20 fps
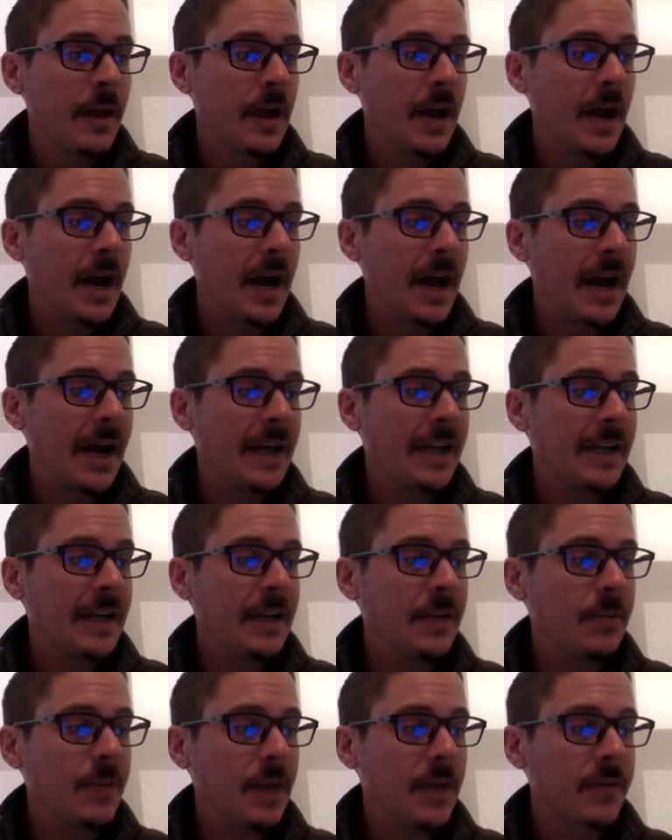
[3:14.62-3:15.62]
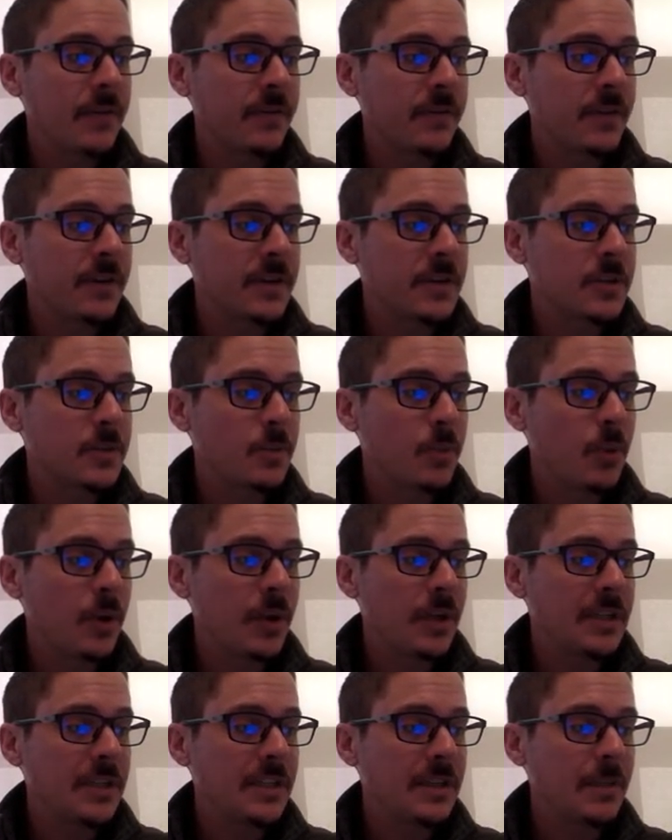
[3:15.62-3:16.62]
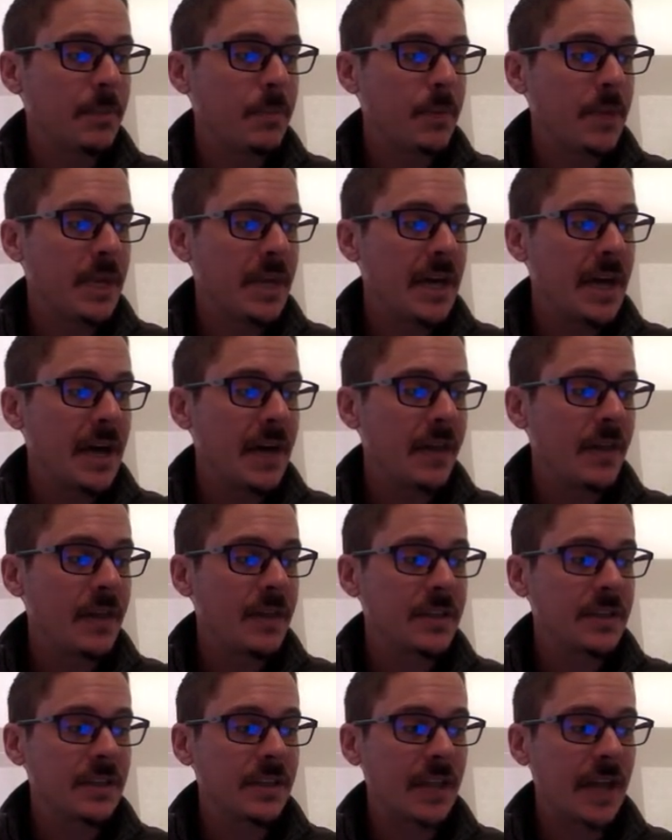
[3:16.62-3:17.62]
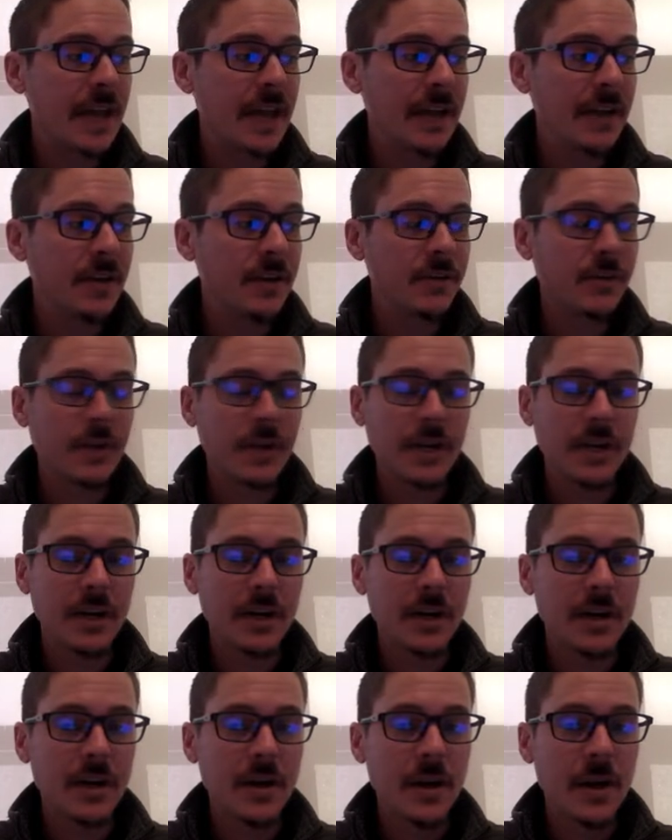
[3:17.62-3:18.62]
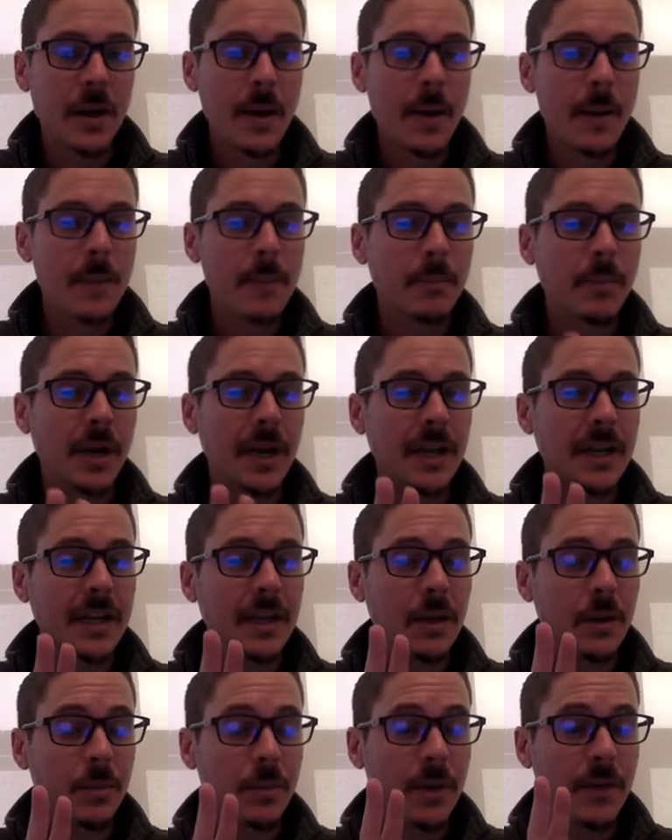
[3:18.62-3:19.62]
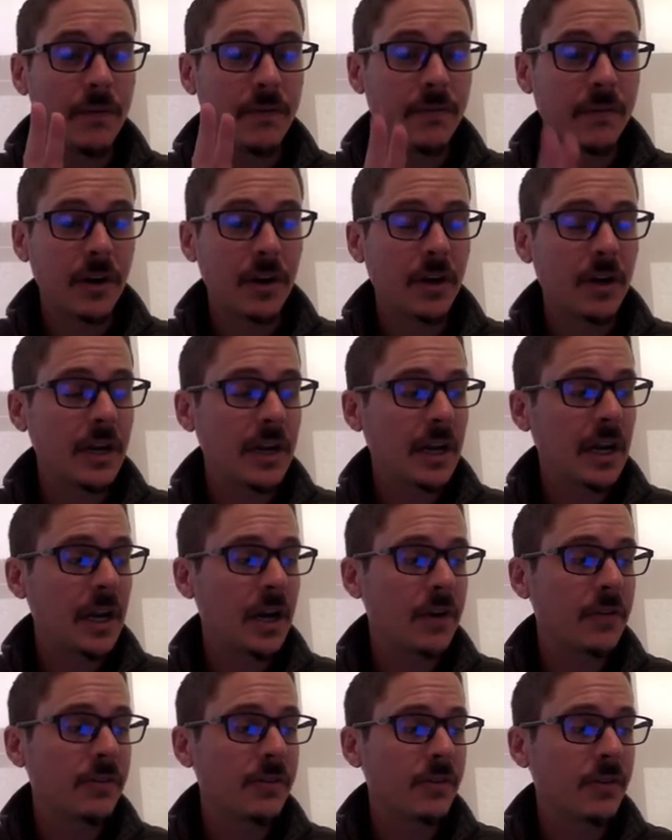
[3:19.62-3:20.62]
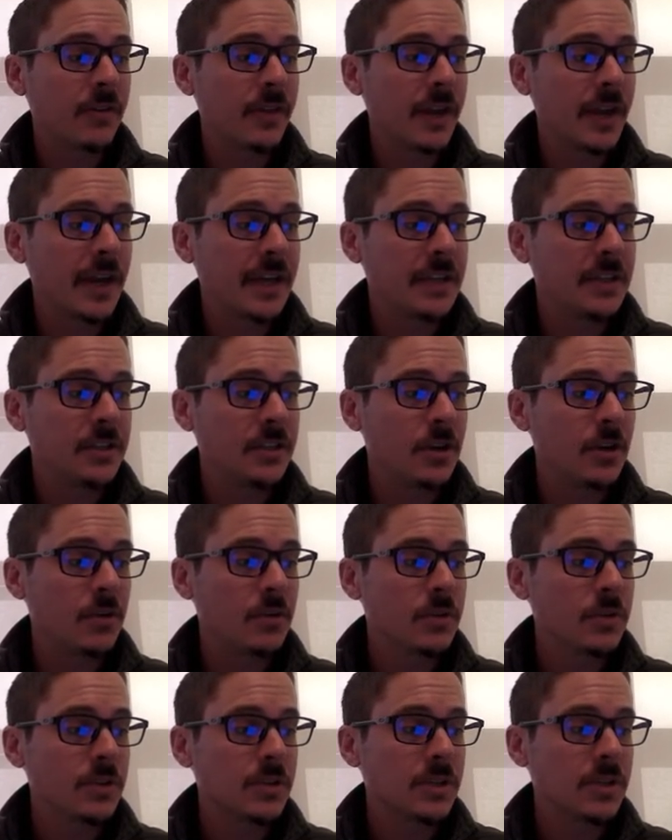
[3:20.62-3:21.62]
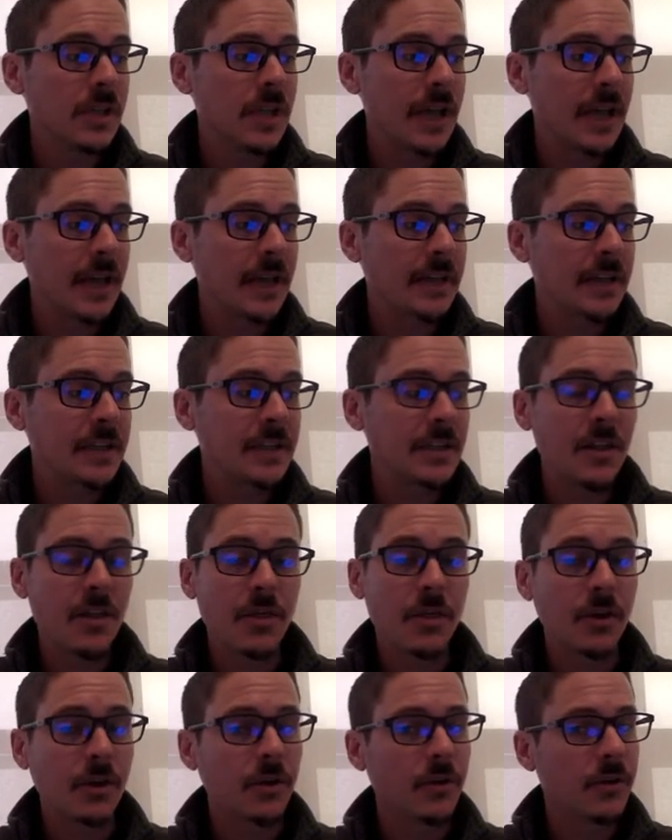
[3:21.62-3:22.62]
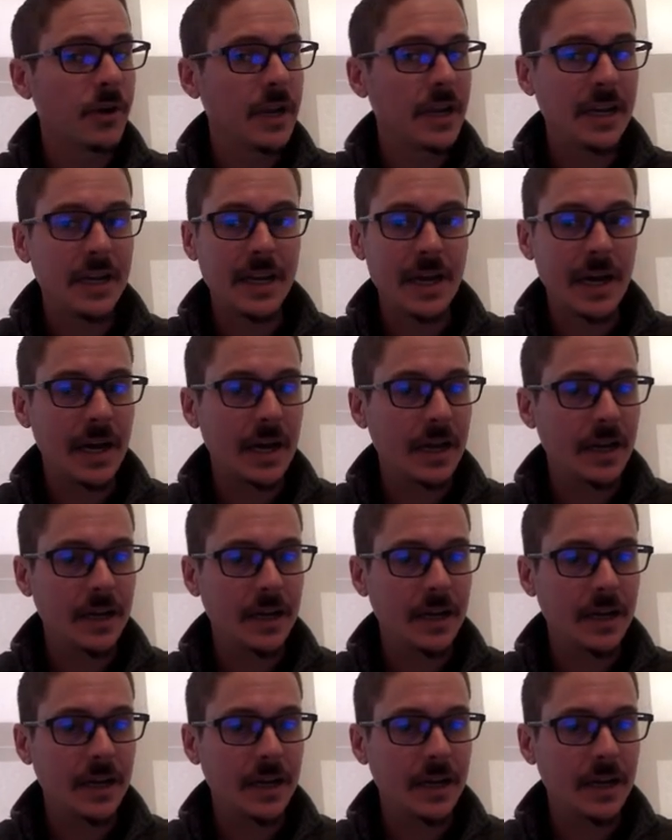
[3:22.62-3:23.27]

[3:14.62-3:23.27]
I need my first point to be on this line over here, but I need to be very careful that I don't select the green dot.